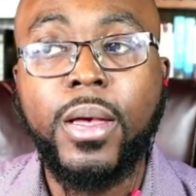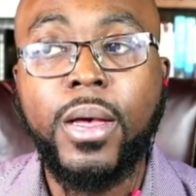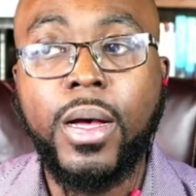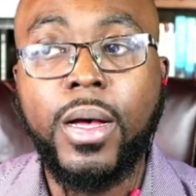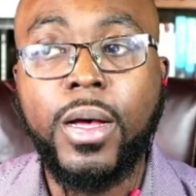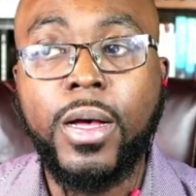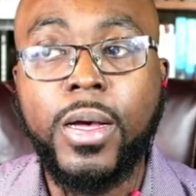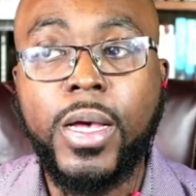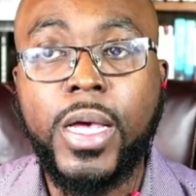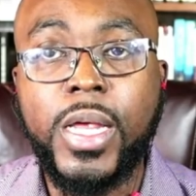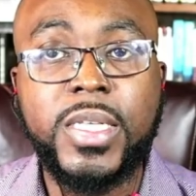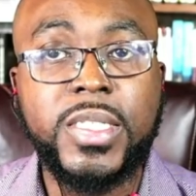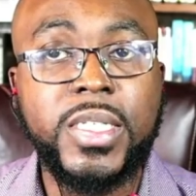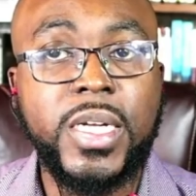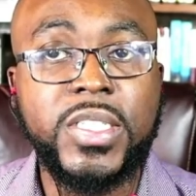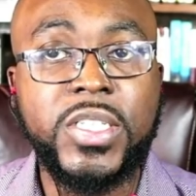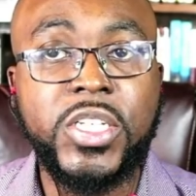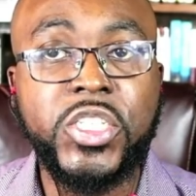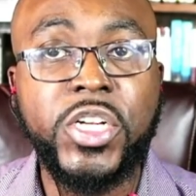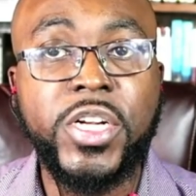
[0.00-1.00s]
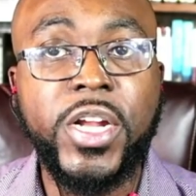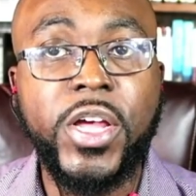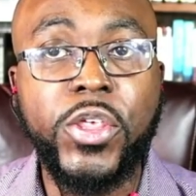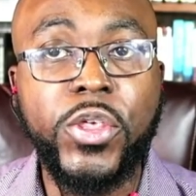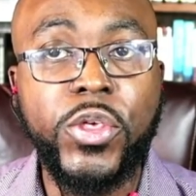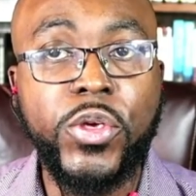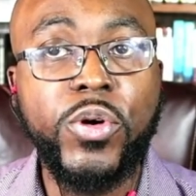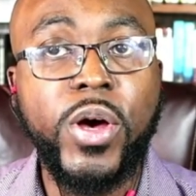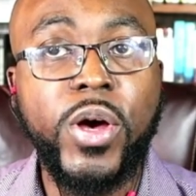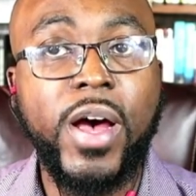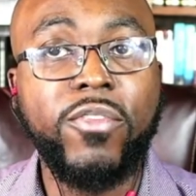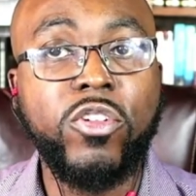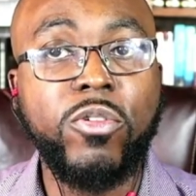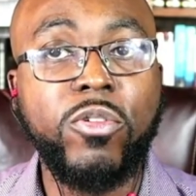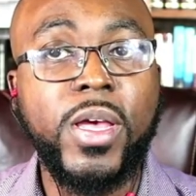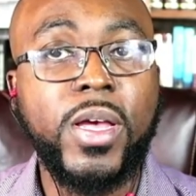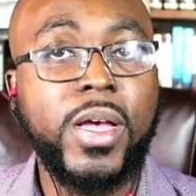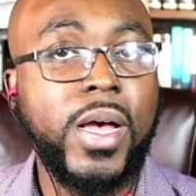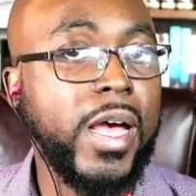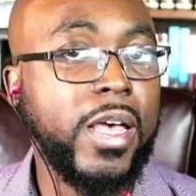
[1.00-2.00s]
Uh, it is a decision that you have to
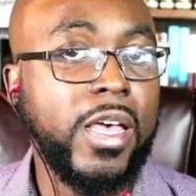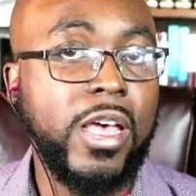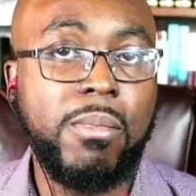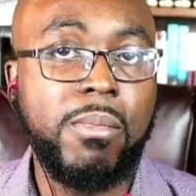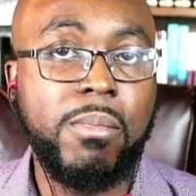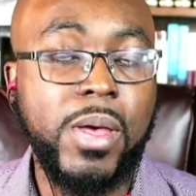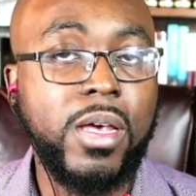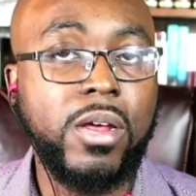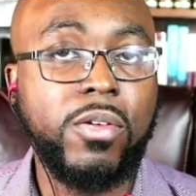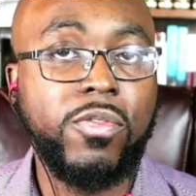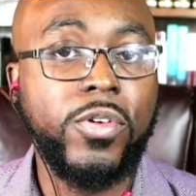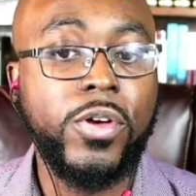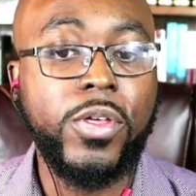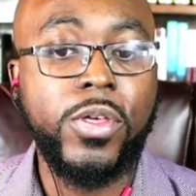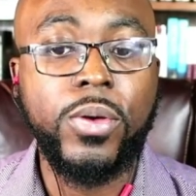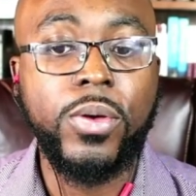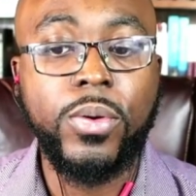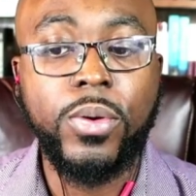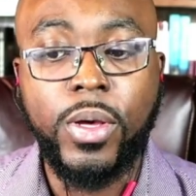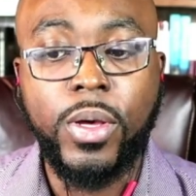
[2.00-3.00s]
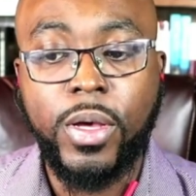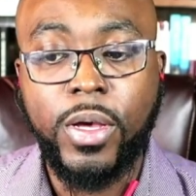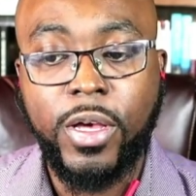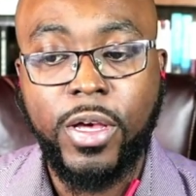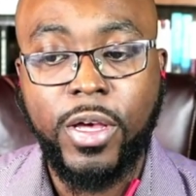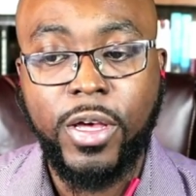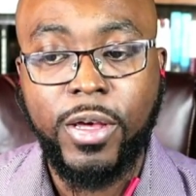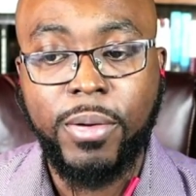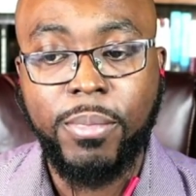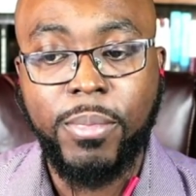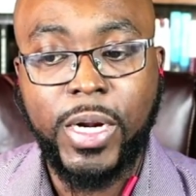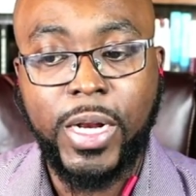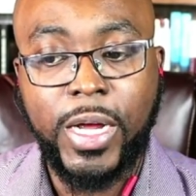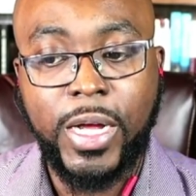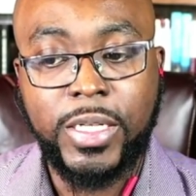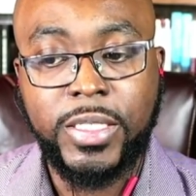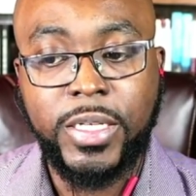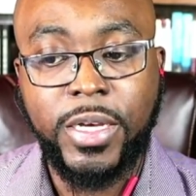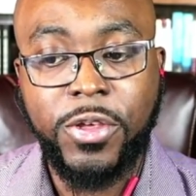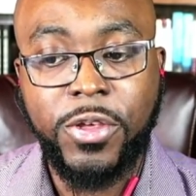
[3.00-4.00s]
make. I can't make it for you, but I'll
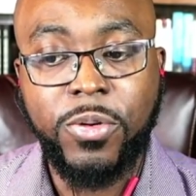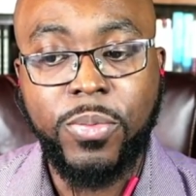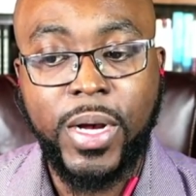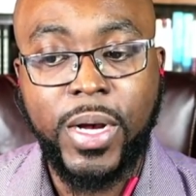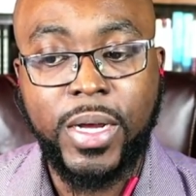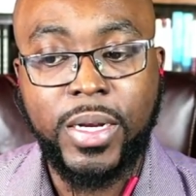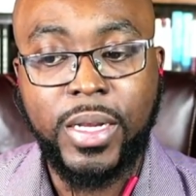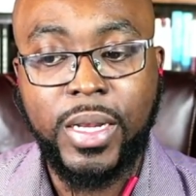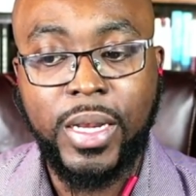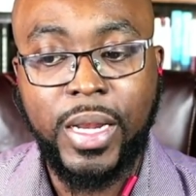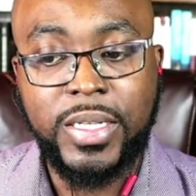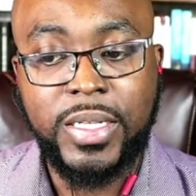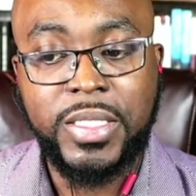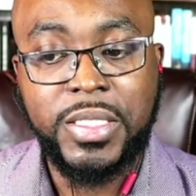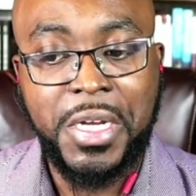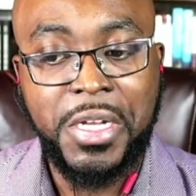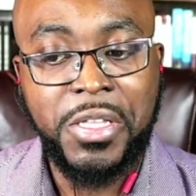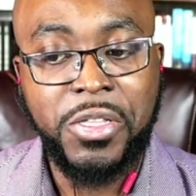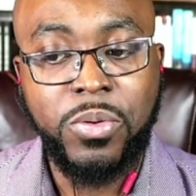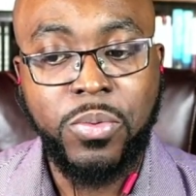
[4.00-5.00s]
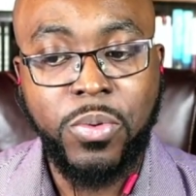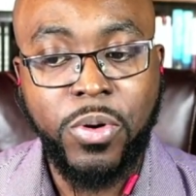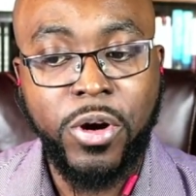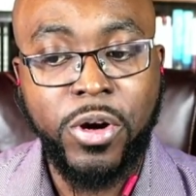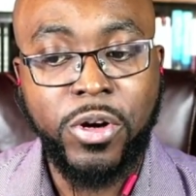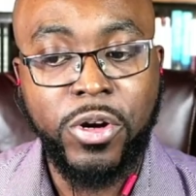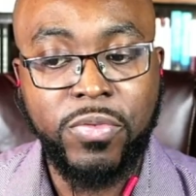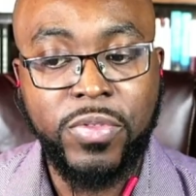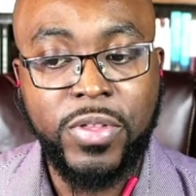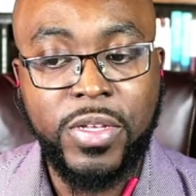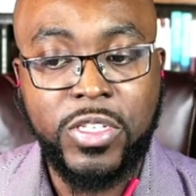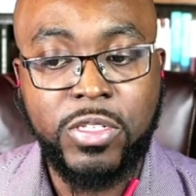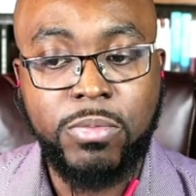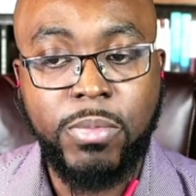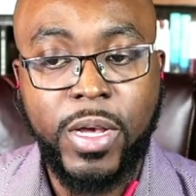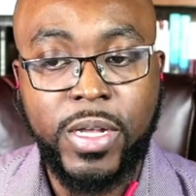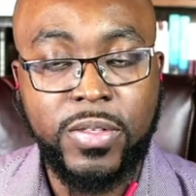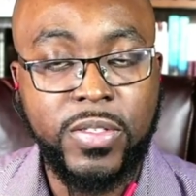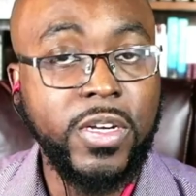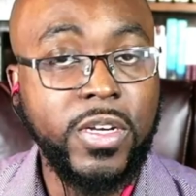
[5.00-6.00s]
tell you what. Let's take the word of these
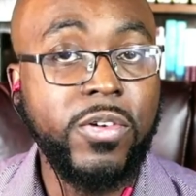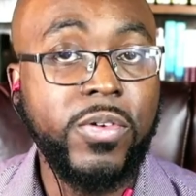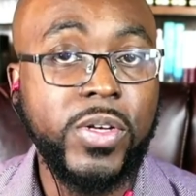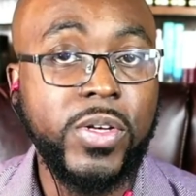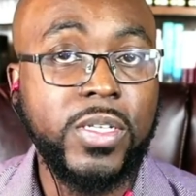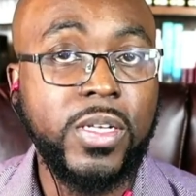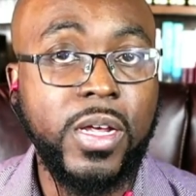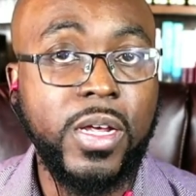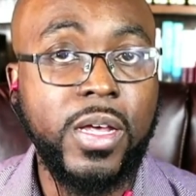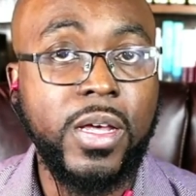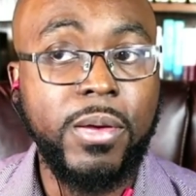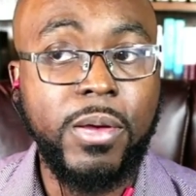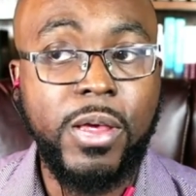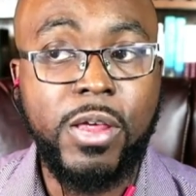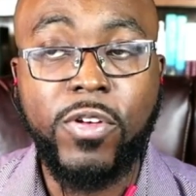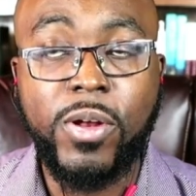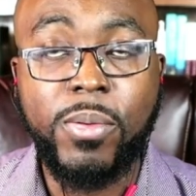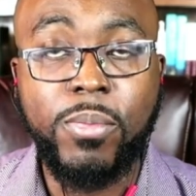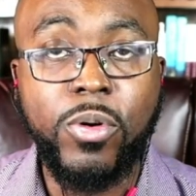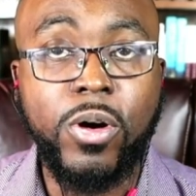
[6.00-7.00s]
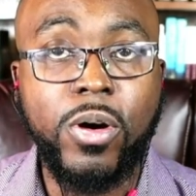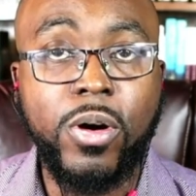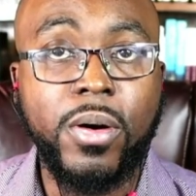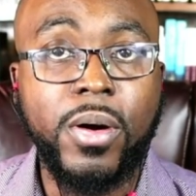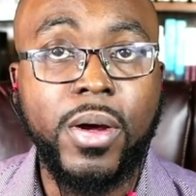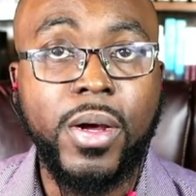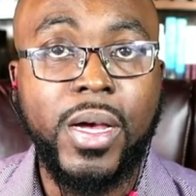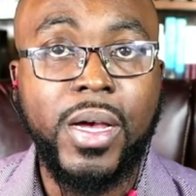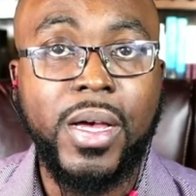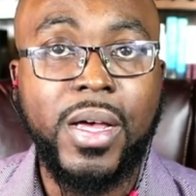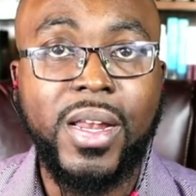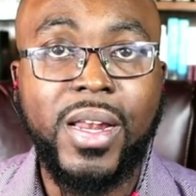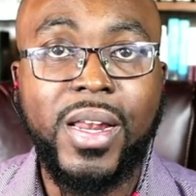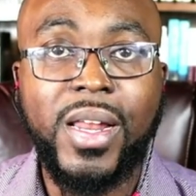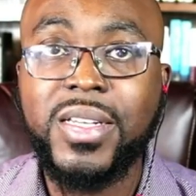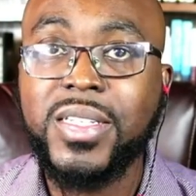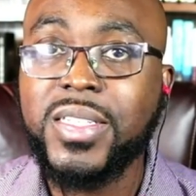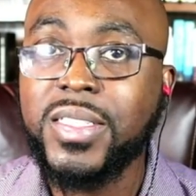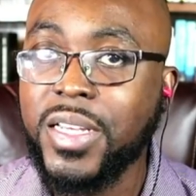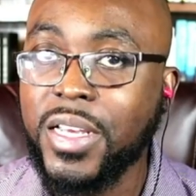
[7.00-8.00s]
men seriously, even more
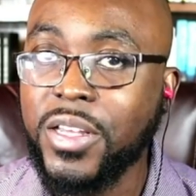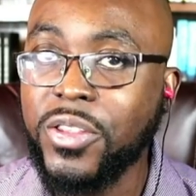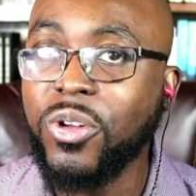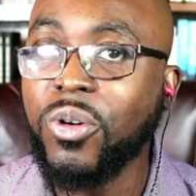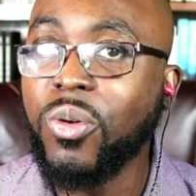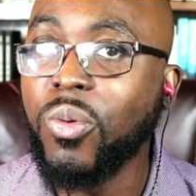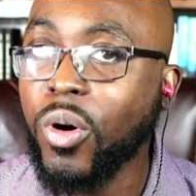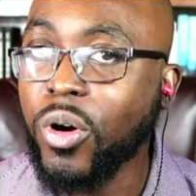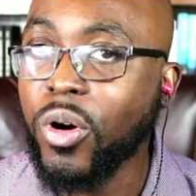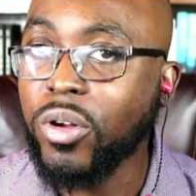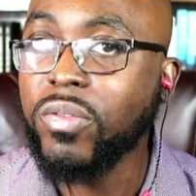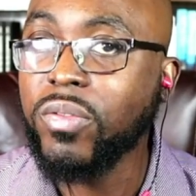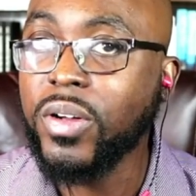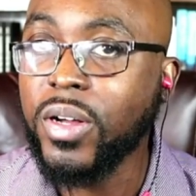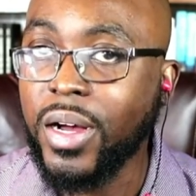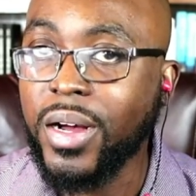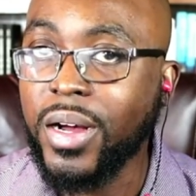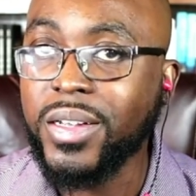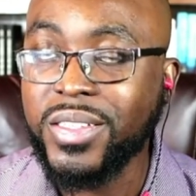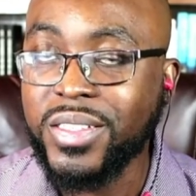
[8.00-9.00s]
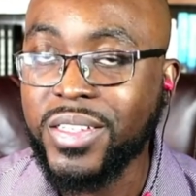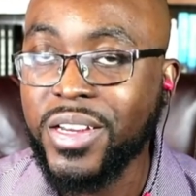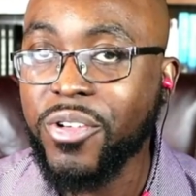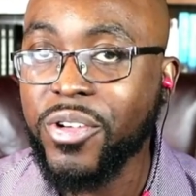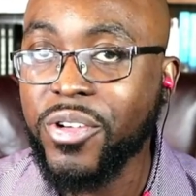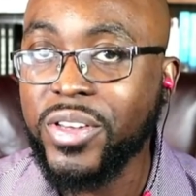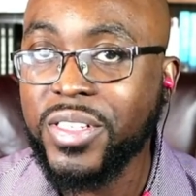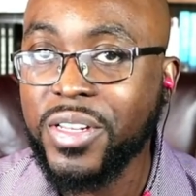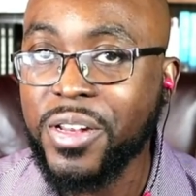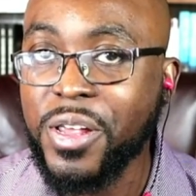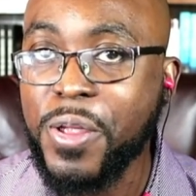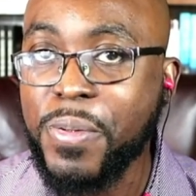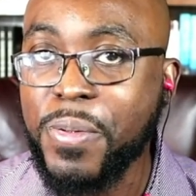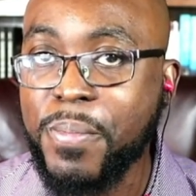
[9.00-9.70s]
let's take the word of God seriously.